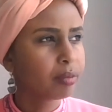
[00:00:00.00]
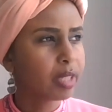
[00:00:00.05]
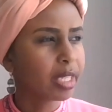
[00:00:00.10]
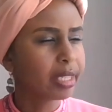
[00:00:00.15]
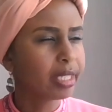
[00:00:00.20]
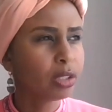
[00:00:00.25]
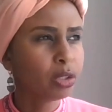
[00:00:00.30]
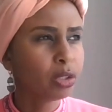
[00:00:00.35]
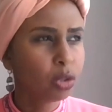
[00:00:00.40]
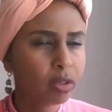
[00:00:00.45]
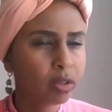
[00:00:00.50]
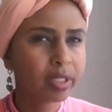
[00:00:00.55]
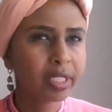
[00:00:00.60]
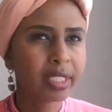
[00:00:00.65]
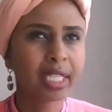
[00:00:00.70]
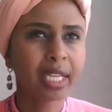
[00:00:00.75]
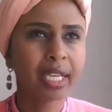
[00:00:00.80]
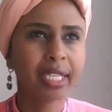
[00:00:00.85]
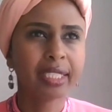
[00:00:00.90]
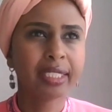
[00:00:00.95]
I think Laura
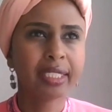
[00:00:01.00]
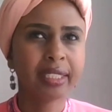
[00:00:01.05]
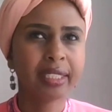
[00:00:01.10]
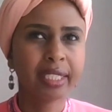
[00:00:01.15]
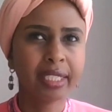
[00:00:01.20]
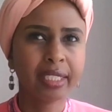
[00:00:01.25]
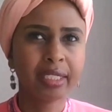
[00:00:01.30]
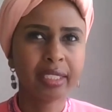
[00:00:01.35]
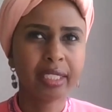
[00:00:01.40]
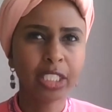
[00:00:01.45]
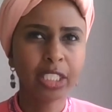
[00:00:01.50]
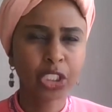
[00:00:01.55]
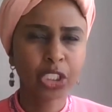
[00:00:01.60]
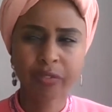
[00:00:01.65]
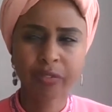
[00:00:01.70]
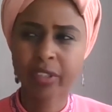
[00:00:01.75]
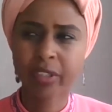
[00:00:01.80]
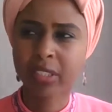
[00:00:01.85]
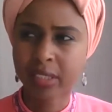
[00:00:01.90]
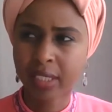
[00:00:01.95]
died, and then each
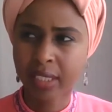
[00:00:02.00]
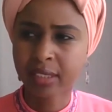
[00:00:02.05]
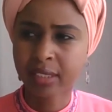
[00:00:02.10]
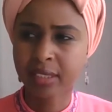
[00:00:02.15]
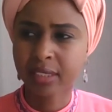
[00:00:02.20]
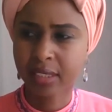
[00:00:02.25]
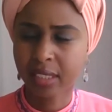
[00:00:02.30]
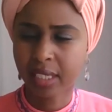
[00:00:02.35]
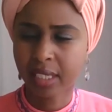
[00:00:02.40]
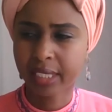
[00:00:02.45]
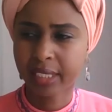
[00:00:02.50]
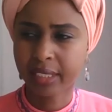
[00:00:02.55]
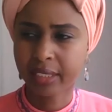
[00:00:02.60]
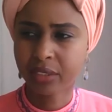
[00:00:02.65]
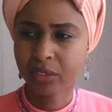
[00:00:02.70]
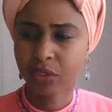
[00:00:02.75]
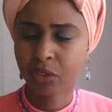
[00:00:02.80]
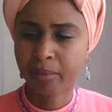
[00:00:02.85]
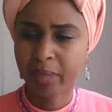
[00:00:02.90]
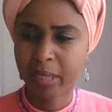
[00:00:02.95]
of the sons died.
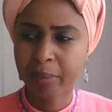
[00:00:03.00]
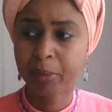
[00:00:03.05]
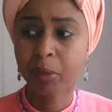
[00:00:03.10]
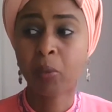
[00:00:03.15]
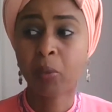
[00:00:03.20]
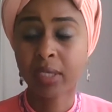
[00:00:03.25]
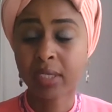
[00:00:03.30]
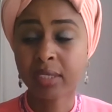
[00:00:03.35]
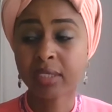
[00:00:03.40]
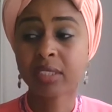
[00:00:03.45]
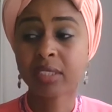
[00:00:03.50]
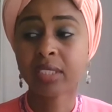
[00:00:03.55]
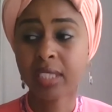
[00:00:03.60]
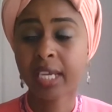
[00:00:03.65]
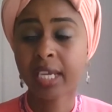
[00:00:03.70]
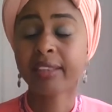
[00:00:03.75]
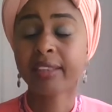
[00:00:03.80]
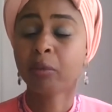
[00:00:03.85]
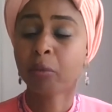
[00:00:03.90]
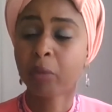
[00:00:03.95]
Or maybe
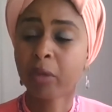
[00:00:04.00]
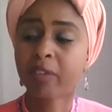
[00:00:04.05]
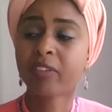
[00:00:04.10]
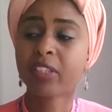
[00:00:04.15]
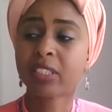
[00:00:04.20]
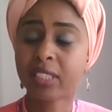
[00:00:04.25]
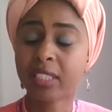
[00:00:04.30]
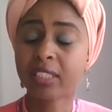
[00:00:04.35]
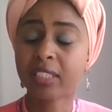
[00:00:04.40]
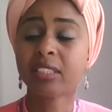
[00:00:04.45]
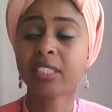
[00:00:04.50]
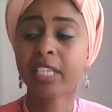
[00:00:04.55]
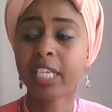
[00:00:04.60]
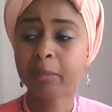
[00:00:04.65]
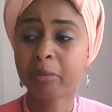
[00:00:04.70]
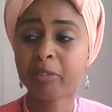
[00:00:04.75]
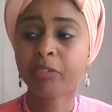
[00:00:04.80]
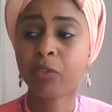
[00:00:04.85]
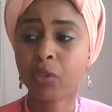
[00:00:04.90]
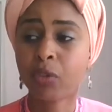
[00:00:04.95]
I think one of the sons
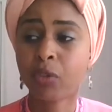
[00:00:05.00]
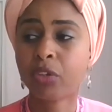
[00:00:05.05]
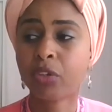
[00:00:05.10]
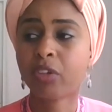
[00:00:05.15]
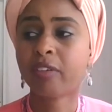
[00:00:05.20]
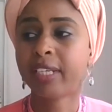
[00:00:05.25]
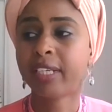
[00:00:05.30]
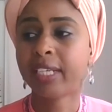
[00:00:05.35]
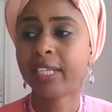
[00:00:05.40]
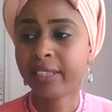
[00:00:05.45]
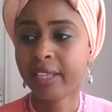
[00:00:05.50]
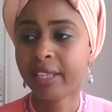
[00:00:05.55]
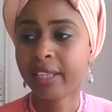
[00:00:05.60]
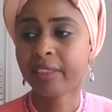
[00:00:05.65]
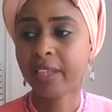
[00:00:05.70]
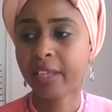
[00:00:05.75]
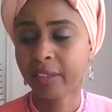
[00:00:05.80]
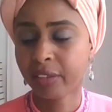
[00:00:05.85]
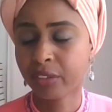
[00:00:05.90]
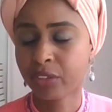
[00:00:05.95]
died before Laura, and then
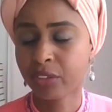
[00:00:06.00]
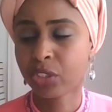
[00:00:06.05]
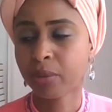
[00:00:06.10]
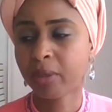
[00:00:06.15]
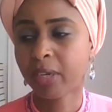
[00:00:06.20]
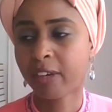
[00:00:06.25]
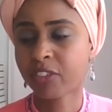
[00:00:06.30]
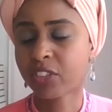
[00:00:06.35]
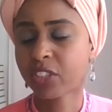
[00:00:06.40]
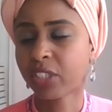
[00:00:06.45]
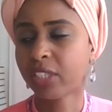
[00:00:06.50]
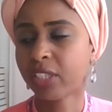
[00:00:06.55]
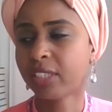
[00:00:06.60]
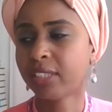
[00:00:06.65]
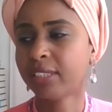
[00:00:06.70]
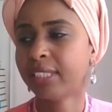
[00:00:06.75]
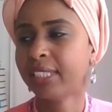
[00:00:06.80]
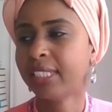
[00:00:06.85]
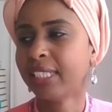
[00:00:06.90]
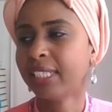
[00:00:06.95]
the other 2 after
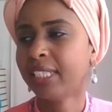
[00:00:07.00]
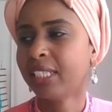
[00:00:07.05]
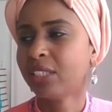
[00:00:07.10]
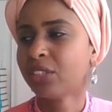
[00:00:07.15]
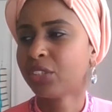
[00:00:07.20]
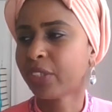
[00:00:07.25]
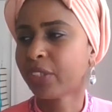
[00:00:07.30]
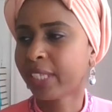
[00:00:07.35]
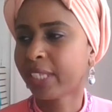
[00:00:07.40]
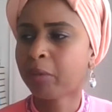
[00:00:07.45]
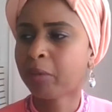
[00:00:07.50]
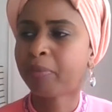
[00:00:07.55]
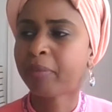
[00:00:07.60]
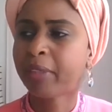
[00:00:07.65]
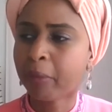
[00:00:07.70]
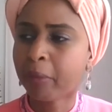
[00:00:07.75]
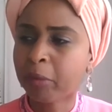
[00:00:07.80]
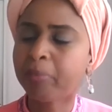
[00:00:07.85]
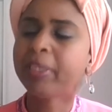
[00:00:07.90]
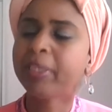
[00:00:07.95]
her. So
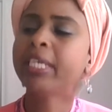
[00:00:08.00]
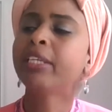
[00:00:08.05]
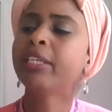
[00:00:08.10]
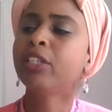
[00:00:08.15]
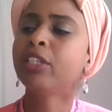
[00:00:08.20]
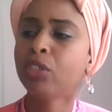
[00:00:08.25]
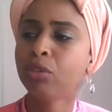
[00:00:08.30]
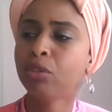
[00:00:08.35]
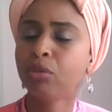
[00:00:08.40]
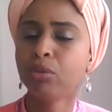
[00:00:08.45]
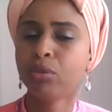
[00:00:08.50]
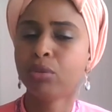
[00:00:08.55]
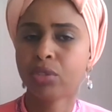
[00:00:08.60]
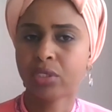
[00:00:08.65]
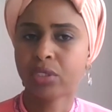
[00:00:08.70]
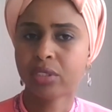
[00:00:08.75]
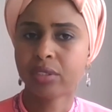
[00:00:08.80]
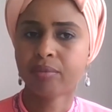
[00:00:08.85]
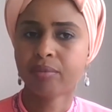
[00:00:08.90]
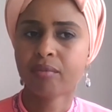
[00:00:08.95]
they would be in the
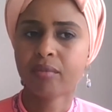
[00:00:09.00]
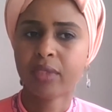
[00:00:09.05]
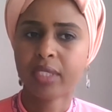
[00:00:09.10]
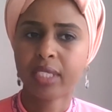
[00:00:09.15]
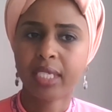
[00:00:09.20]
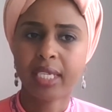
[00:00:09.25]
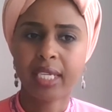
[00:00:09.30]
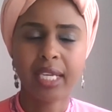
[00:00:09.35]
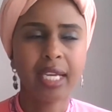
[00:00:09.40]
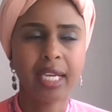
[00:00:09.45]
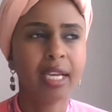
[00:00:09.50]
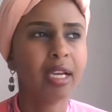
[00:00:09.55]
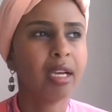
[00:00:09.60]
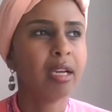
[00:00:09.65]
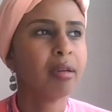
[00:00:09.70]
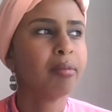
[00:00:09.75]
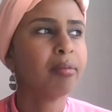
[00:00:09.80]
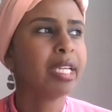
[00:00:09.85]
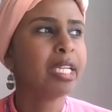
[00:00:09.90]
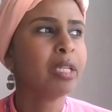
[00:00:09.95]
news.
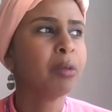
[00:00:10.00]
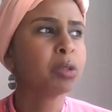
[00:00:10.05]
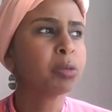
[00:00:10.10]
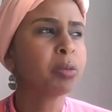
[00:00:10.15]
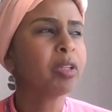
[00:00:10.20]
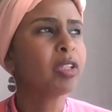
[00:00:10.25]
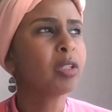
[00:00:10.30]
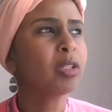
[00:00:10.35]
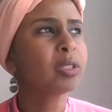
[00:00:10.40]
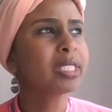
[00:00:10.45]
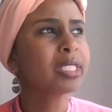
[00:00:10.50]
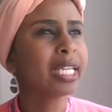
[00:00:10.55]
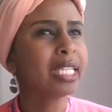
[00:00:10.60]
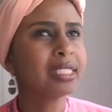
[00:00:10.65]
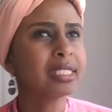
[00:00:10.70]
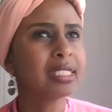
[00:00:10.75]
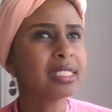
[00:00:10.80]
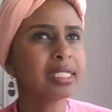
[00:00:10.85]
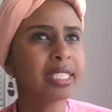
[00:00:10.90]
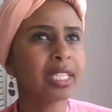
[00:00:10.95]
And it was one of those
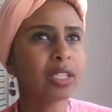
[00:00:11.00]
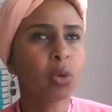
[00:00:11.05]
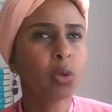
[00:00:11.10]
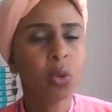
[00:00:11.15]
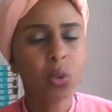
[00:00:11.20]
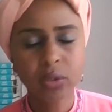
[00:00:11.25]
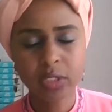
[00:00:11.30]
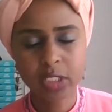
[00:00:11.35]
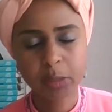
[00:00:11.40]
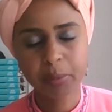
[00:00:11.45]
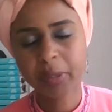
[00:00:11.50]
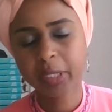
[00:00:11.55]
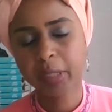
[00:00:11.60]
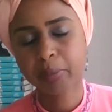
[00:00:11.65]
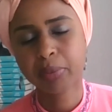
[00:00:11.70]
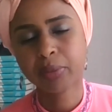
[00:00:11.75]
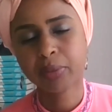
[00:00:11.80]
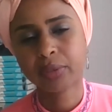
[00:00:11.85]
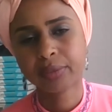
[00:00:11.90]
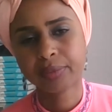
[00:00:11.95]
cases that haunts
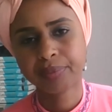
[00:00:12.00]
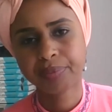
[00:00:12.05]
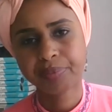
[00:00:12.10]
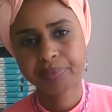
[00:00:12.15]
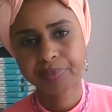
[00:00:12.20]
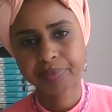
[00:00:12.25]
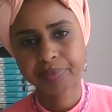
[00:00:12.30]
people.